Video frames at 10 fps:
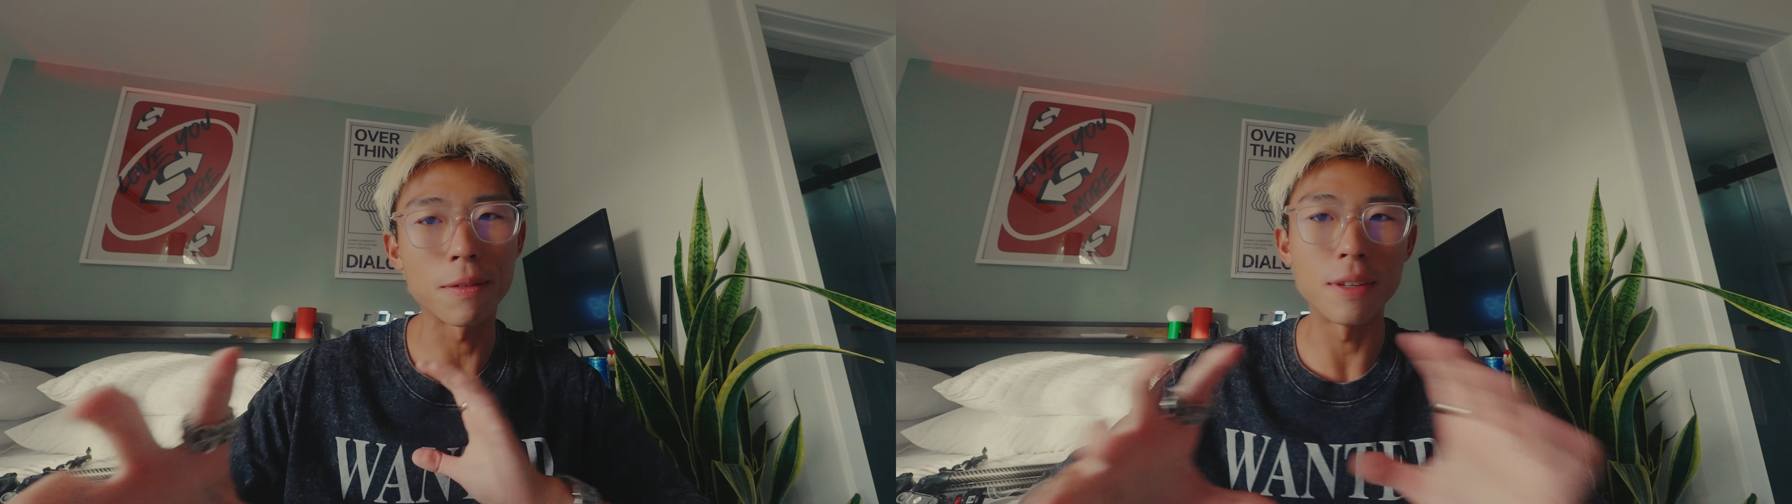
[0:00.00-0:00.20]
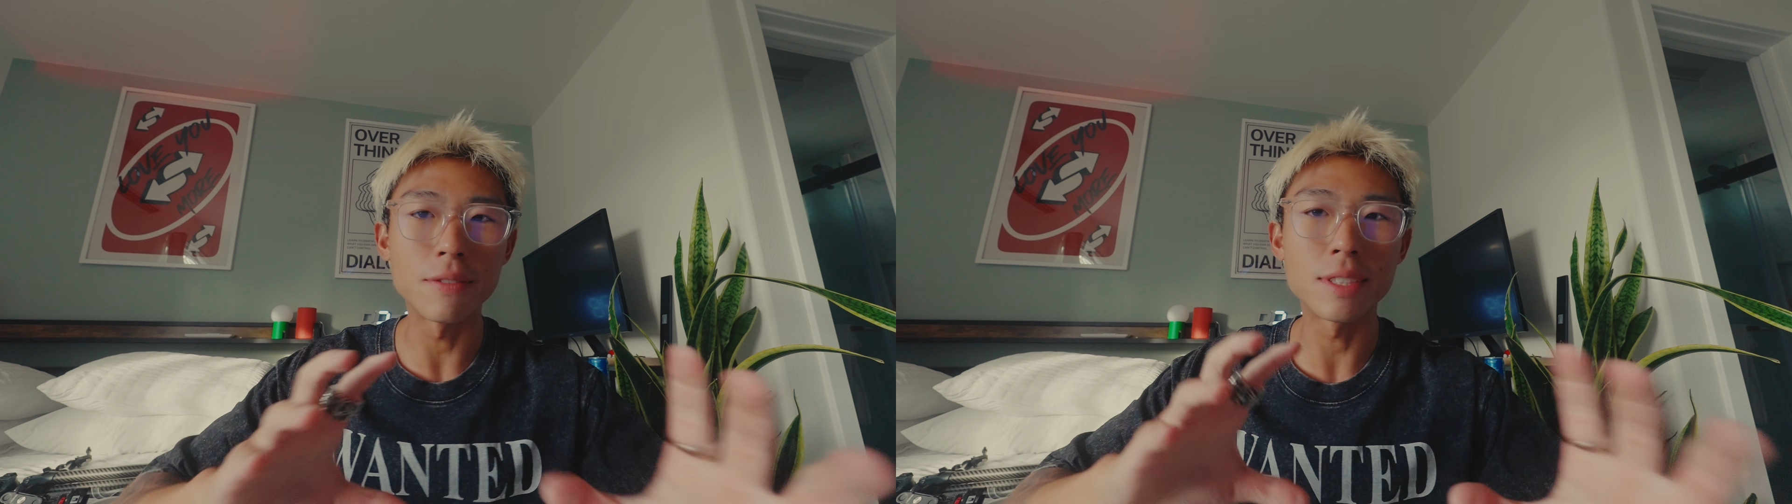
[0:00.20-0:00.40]

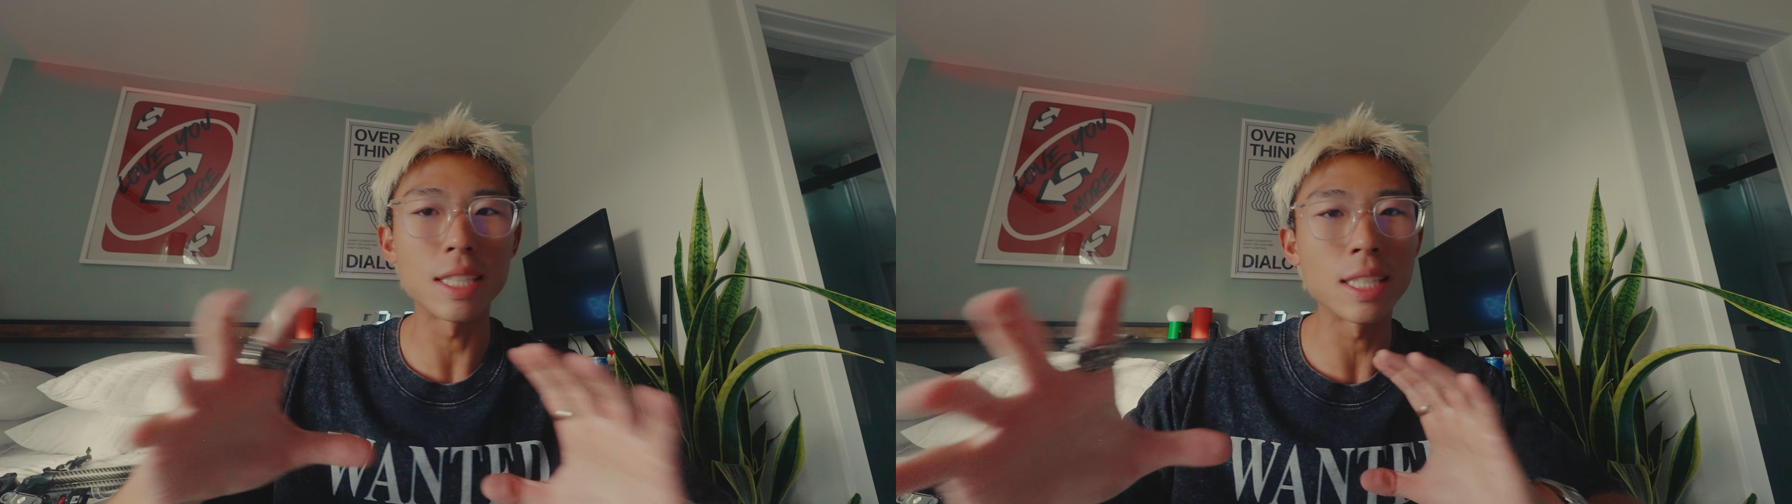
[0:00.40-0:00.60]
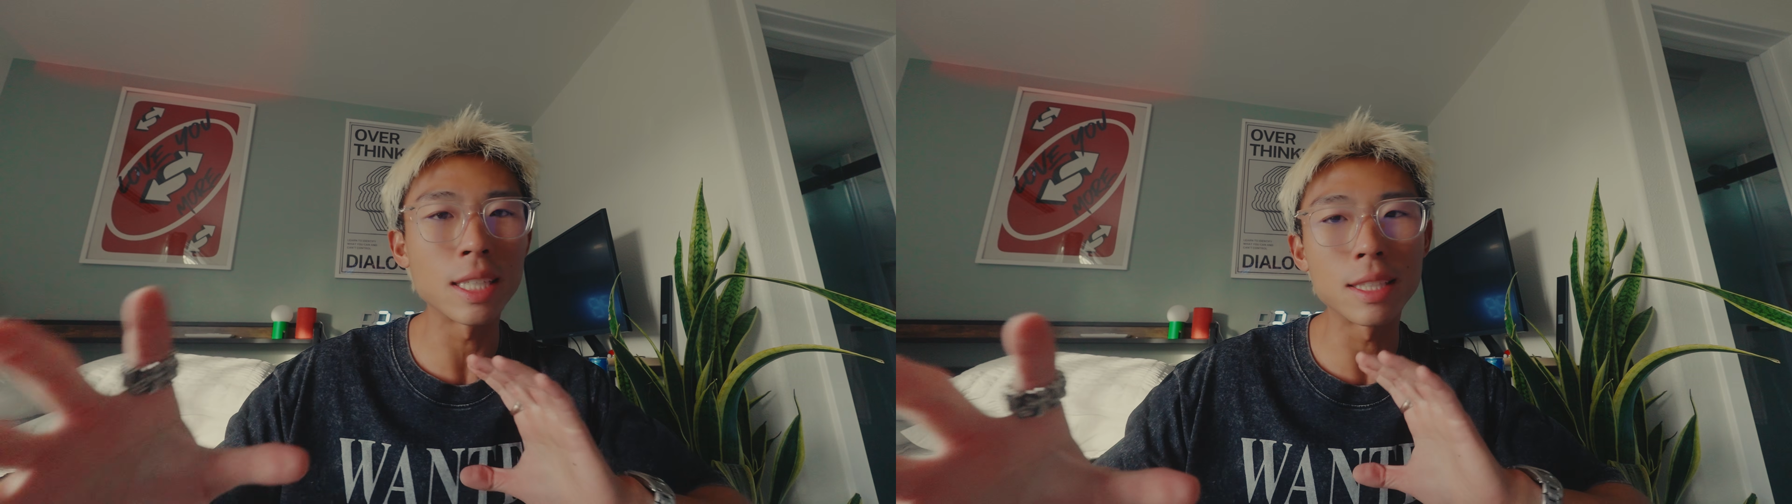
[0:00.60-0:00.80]

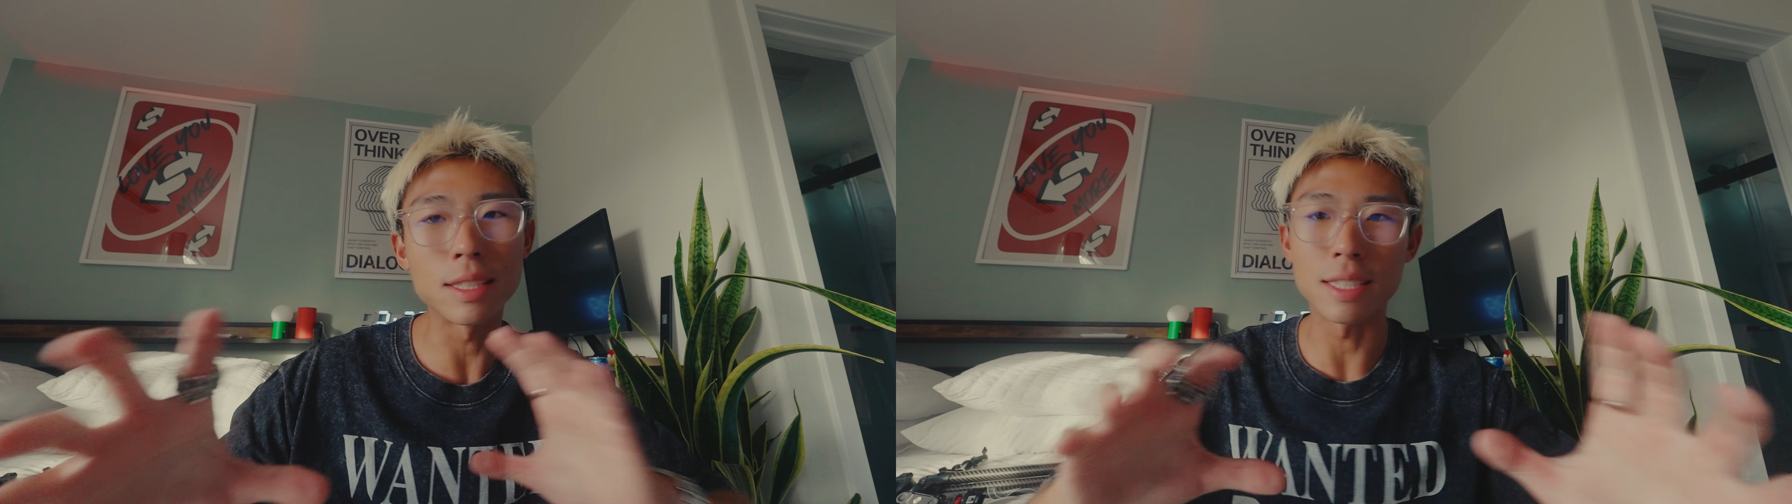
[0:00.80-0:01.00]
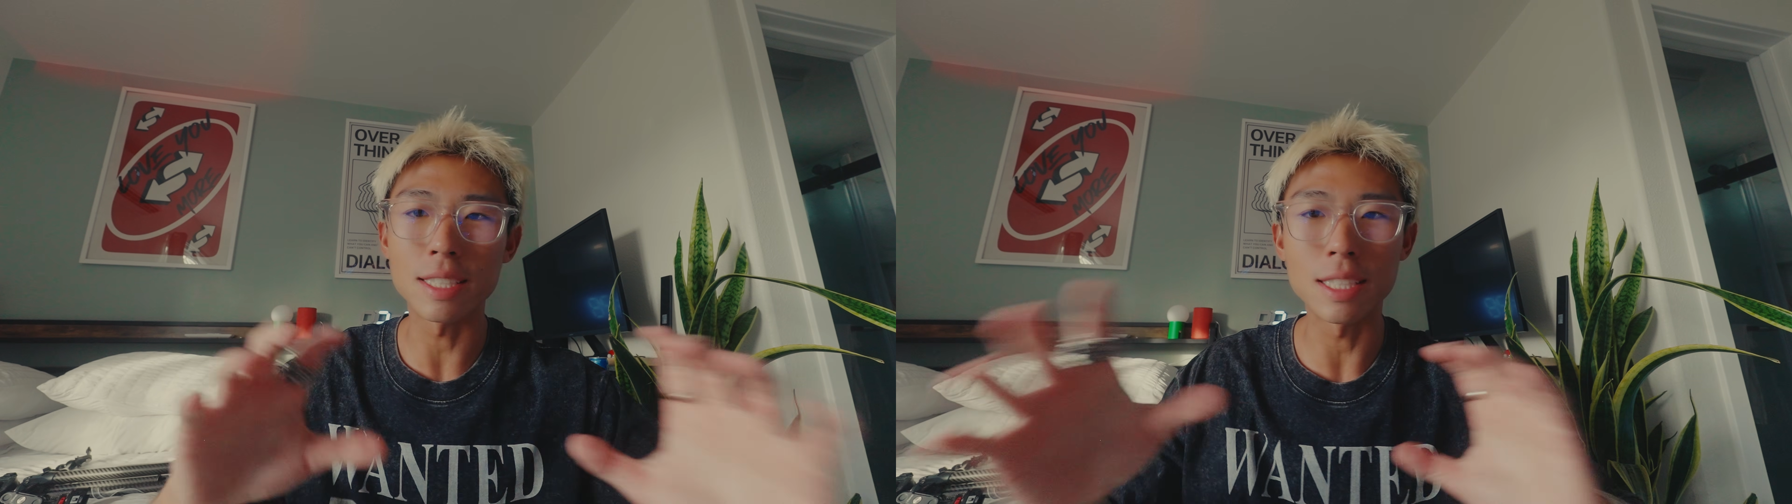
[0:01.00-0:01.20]
15
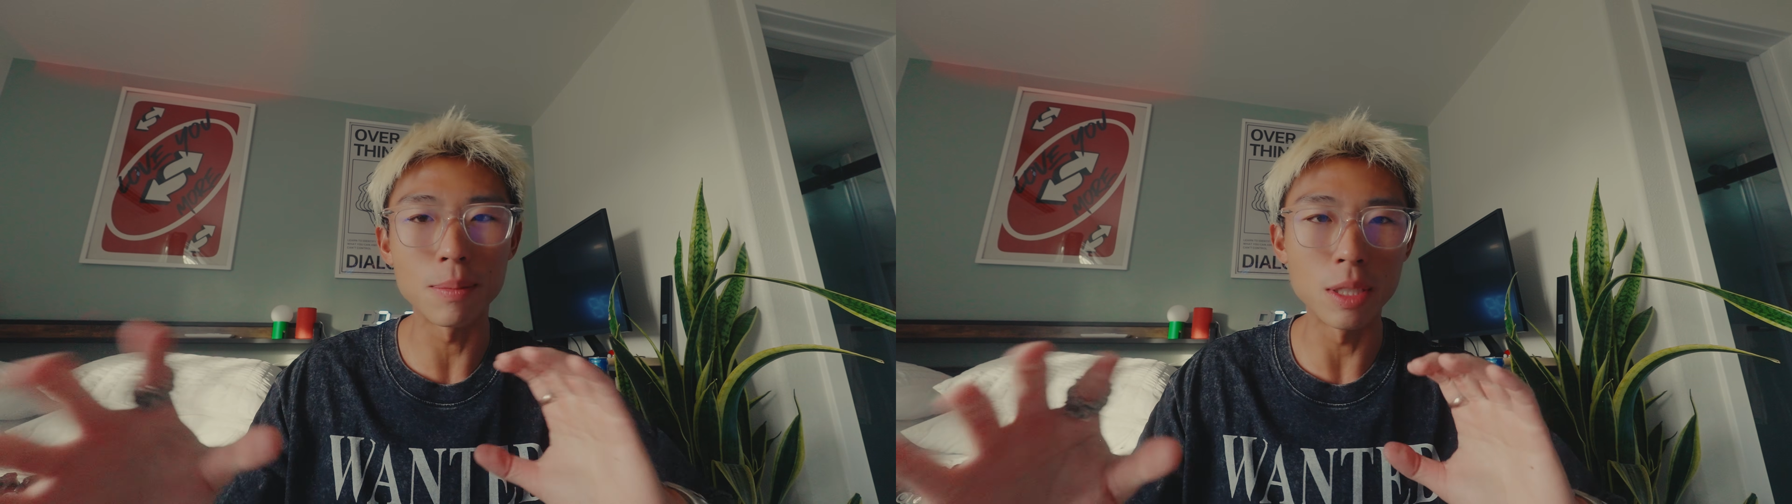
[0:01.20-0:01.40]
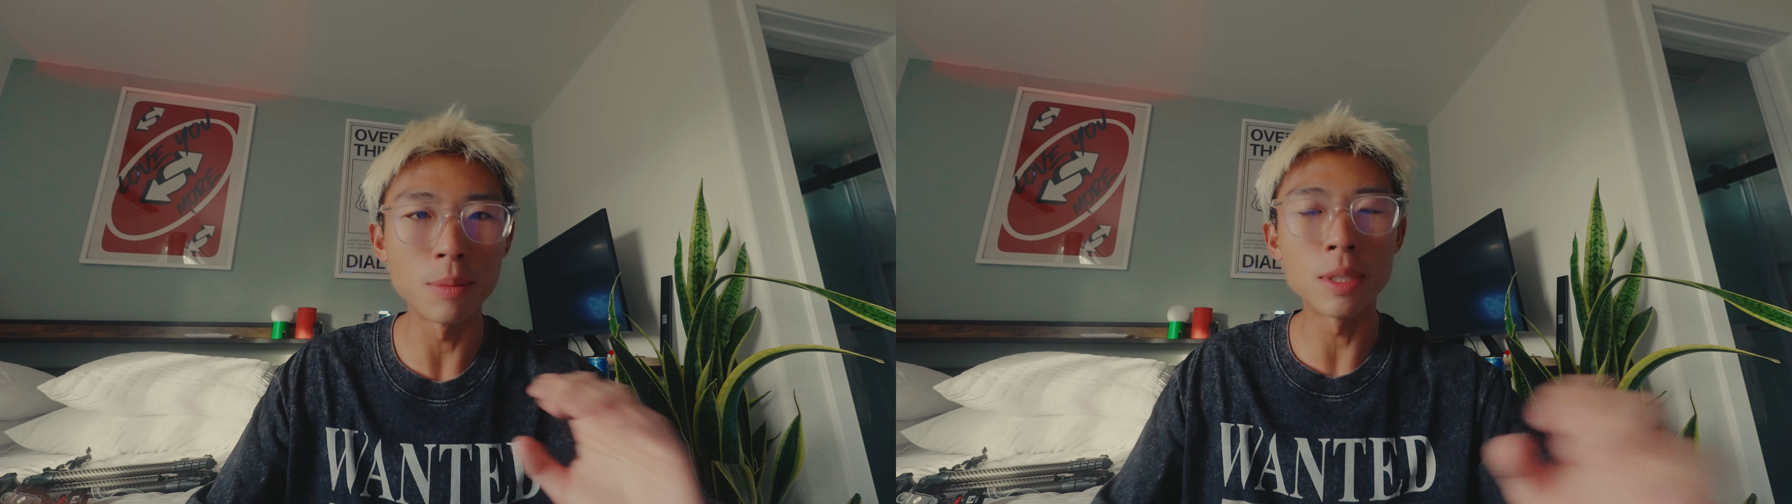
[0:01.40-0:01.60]
to 16
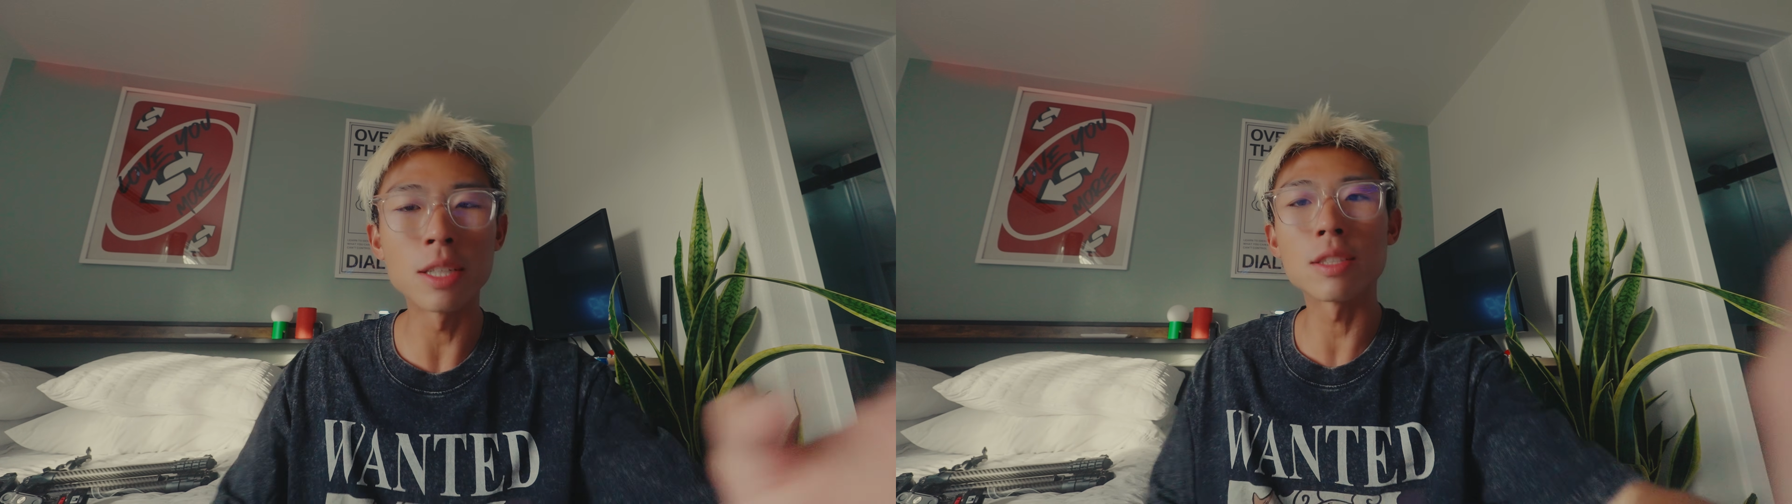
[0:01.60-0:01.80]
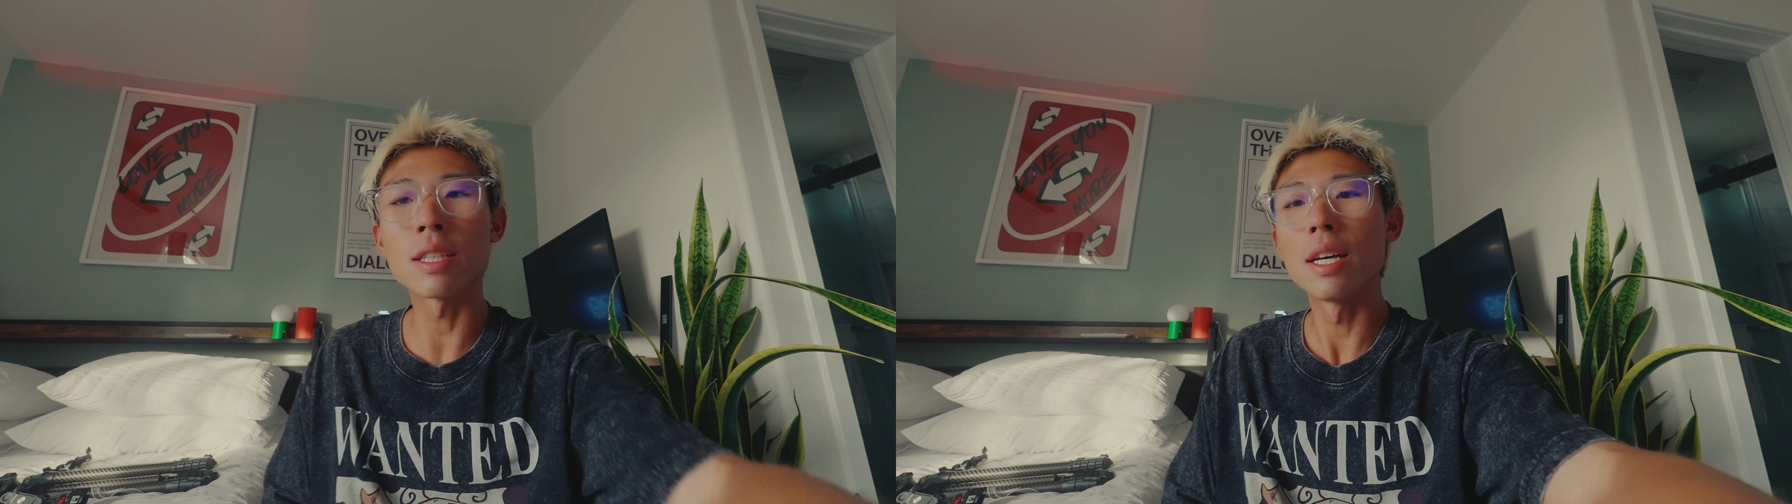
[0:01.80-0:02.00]

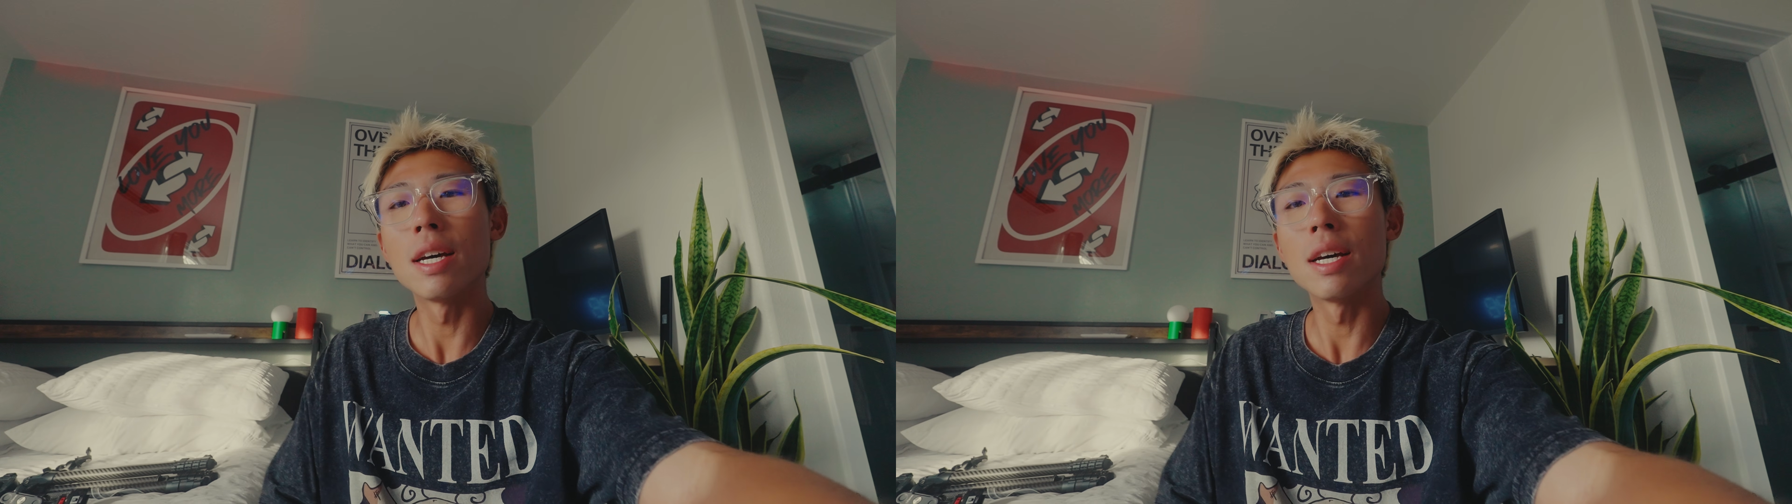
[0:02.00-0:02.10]
millimeters,